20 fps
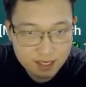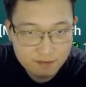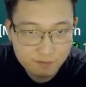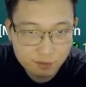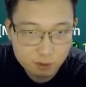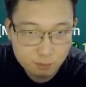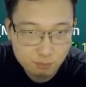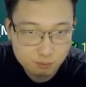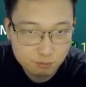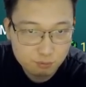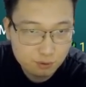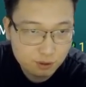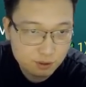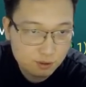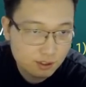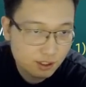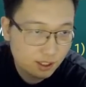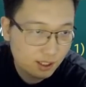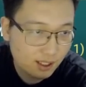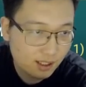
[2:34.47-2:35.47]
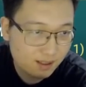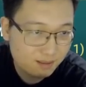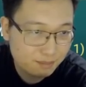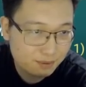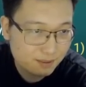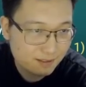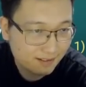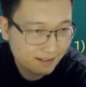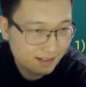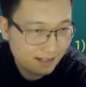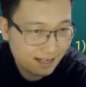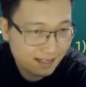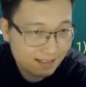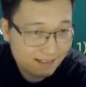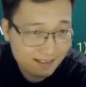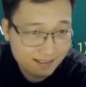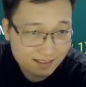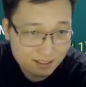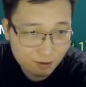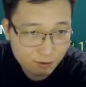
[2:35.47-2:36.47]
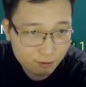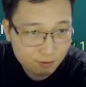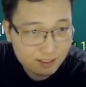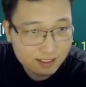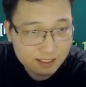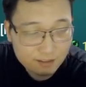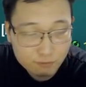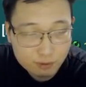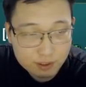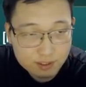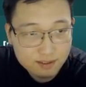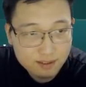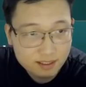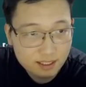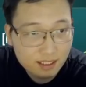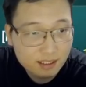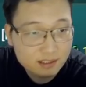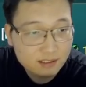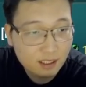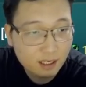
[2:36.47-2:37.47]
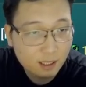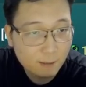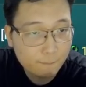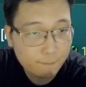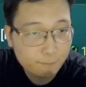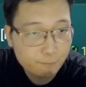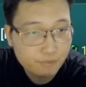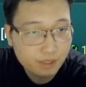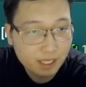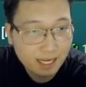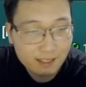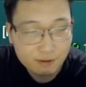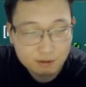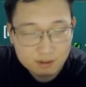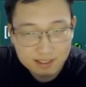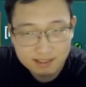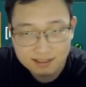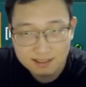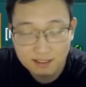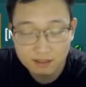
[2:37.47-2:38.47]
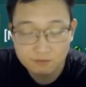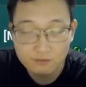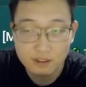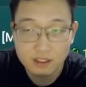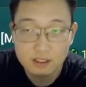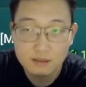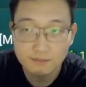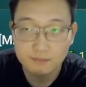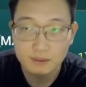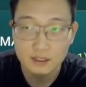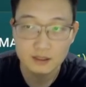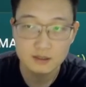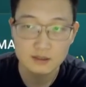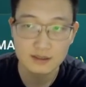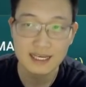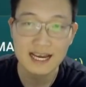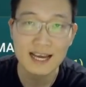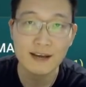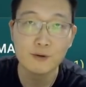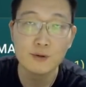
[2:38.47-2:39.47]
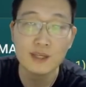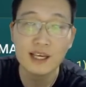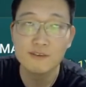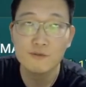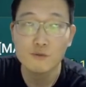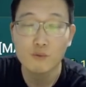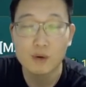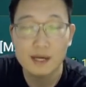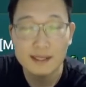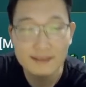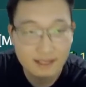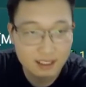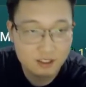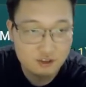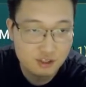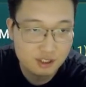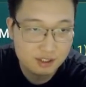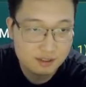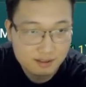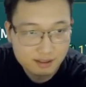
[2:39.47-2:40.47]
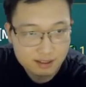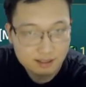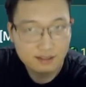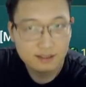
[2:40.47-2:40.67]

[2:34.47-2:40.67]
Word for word: For Brutal comp, I think the only difference is um, I use a CV because I only have one Duchess.